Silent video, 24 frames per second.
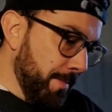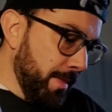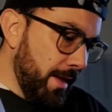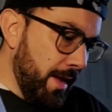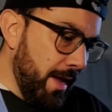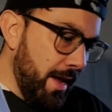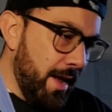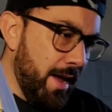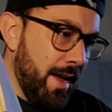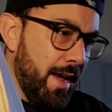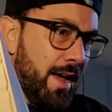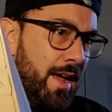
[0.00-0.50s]

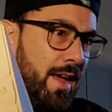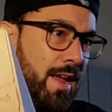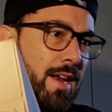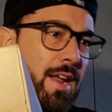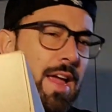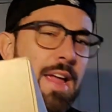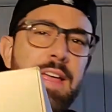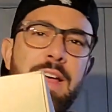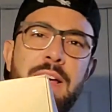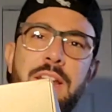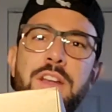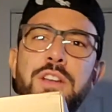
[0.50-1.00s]
and I
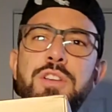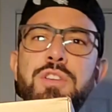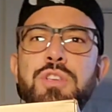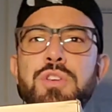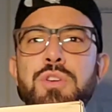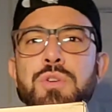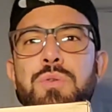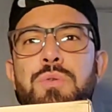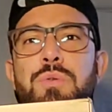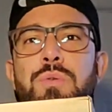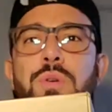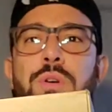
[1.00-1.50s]
kind of
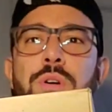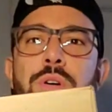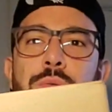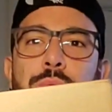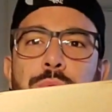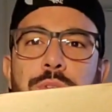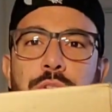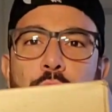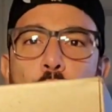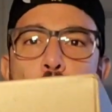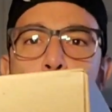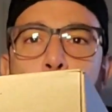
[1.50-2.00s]
knew or
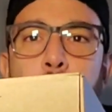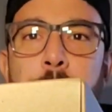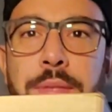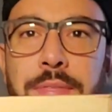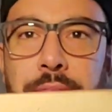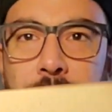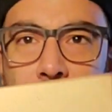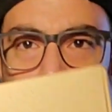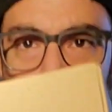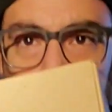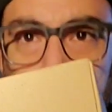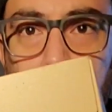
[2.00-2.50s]
was hoping
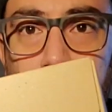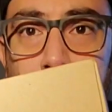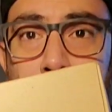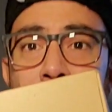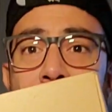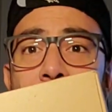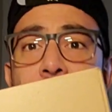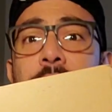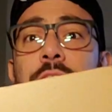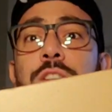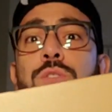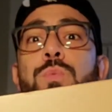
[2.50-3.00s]
that the
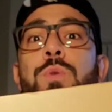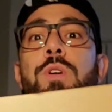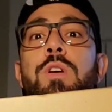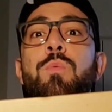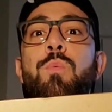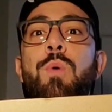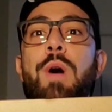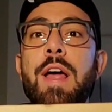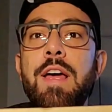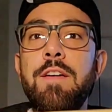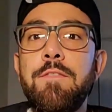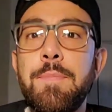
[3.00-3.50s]
package would
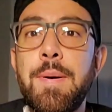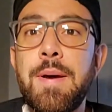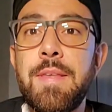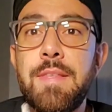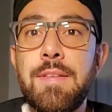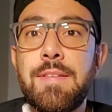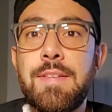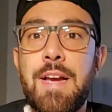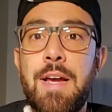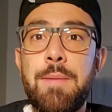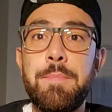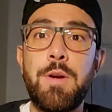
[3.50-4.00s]
arrive by the
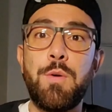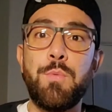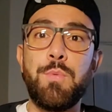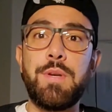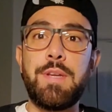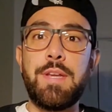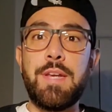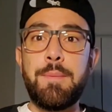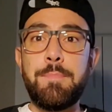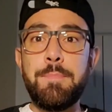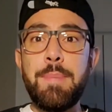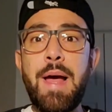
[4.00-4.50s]
time I would
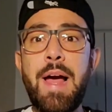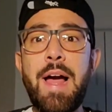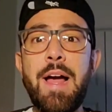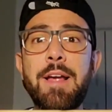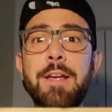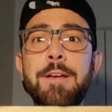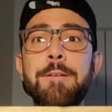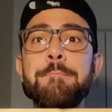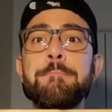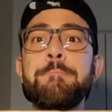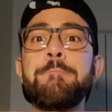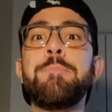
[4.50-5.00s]
get
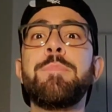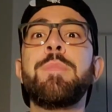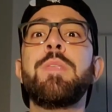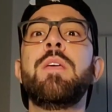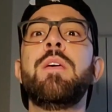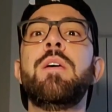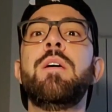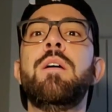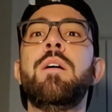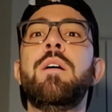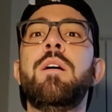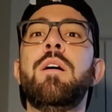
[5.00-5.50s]
back,
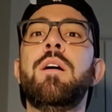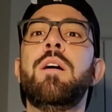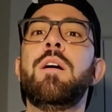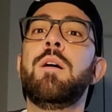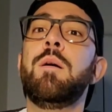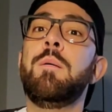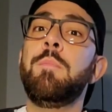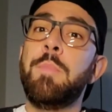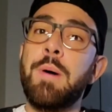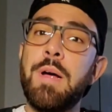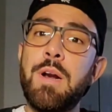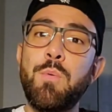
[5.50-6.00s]

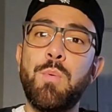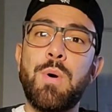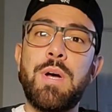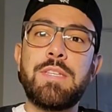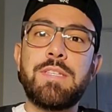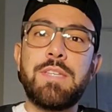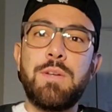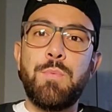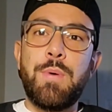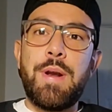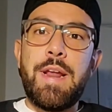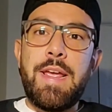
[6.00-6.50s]
but it
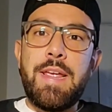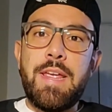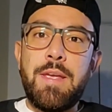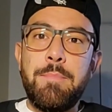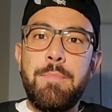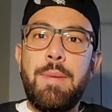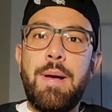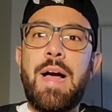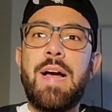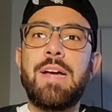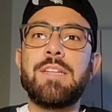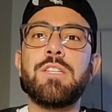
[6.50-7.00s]
wasn't when I came
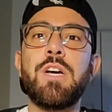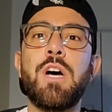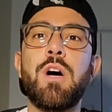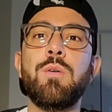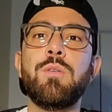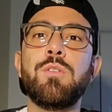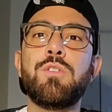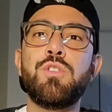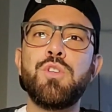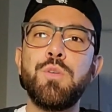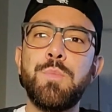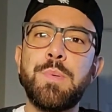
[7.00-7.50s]
back, so I
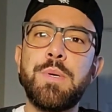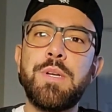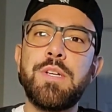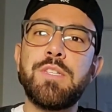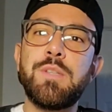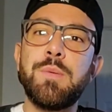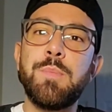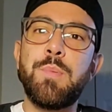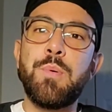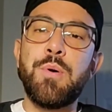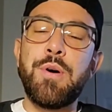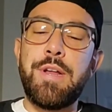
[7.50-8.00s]
was super
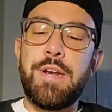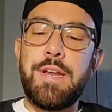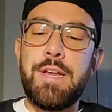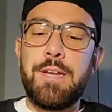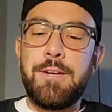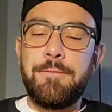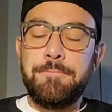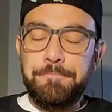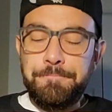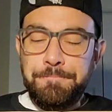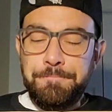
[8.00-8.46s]
disappointed.